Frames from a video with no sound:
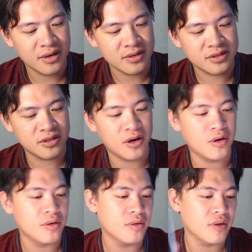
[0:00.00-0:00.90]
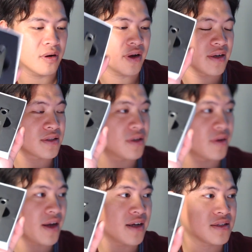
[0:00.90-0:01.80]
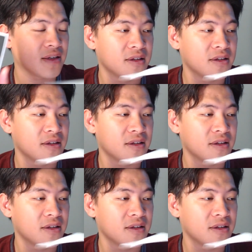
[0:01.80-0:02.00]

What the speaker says: So, okay, so it has a